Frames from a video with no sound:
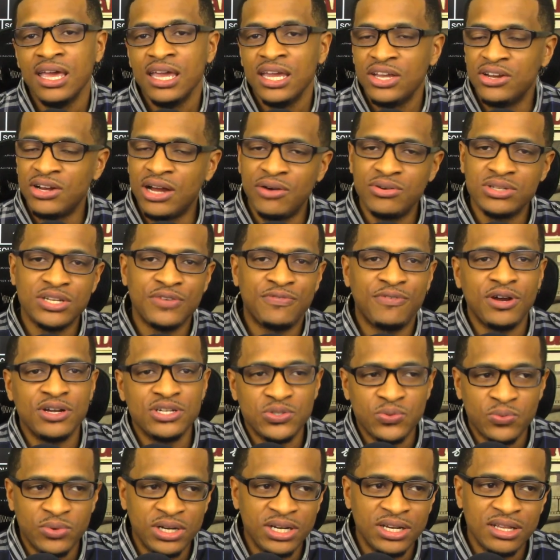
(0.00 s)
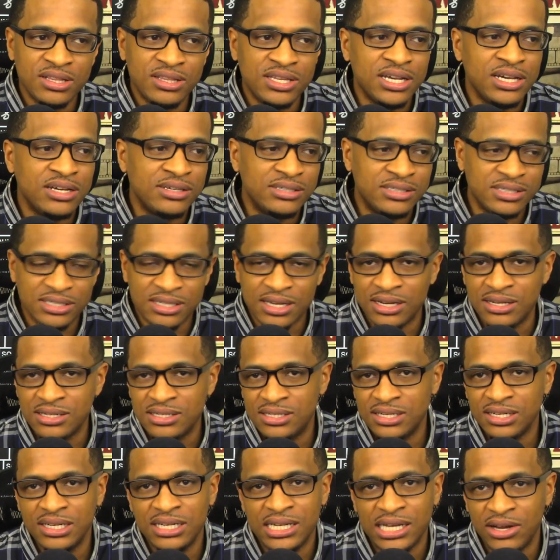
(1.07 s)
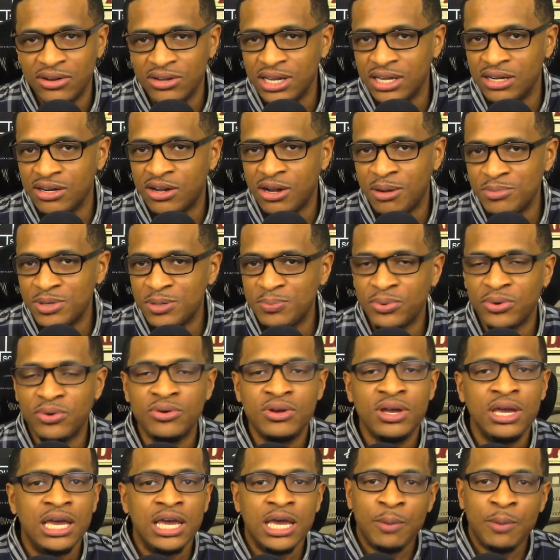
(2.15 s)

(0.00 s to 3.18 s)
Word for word: You know, I was the first one in the theater just kind of sitting down, getting comfortable.